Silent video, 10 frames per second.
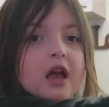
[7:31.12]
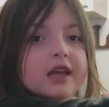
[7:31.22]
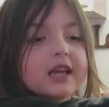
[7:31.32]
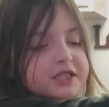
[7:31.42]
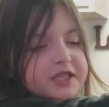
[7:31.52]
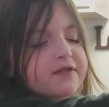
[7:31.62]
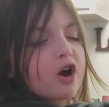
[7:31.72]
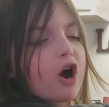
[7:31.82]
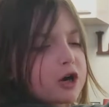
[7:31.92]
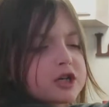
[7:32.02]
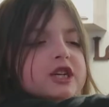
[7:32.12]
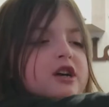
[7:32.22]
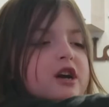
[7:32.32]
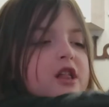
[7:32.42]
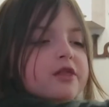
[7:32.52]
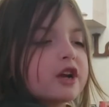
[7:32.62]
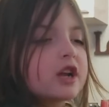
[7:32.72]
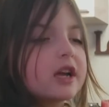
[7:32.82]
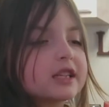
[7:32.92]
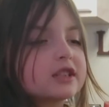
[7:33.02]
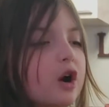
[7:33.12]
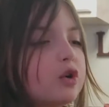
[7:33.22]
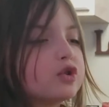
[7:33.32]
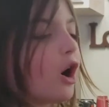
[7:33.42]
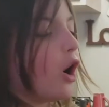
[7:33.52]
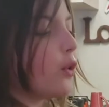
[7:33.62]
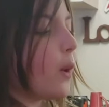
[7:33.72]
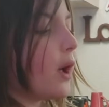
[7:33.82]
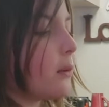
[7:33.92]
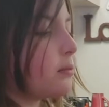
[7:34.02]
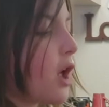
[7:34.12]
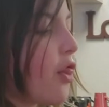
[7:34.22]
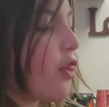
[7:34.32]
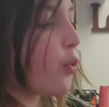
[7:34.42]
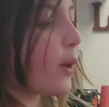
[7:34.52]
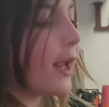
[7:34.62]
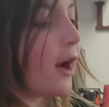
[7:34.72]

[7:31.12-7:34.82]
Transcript: Yes, give it a heart. A heart. There, it goes all the way up to three